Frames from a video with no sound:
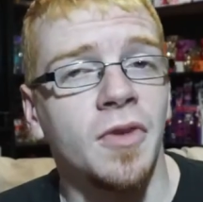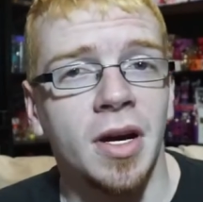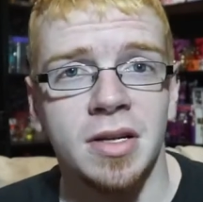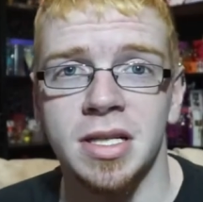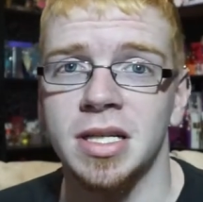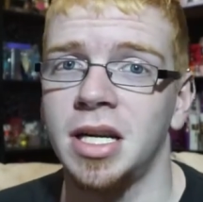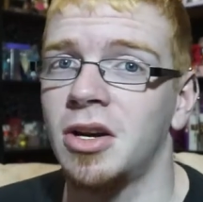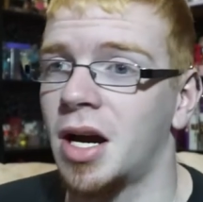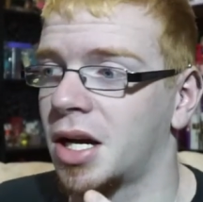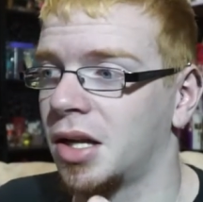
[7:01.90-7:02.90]
fragrances in
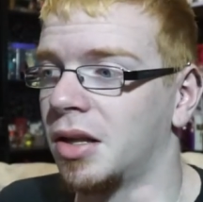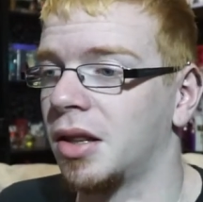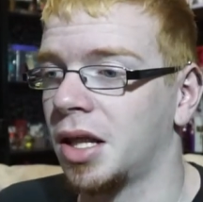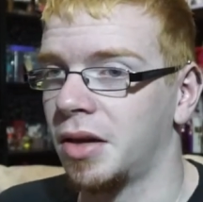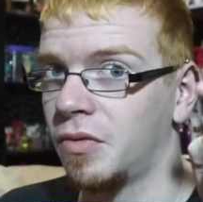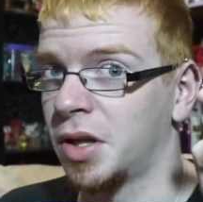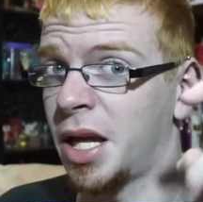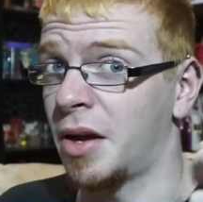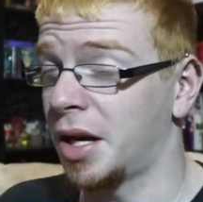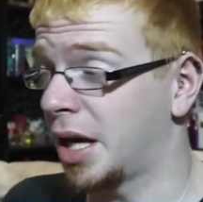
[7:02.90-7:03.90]
here I could live
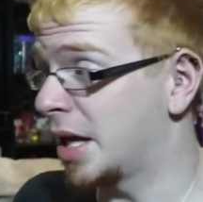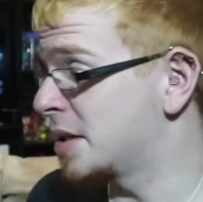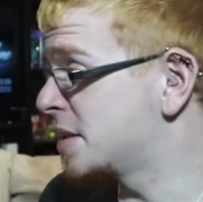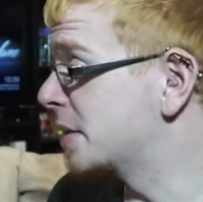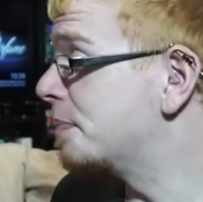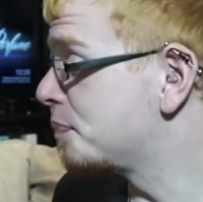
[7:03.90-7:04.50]
without, I guess.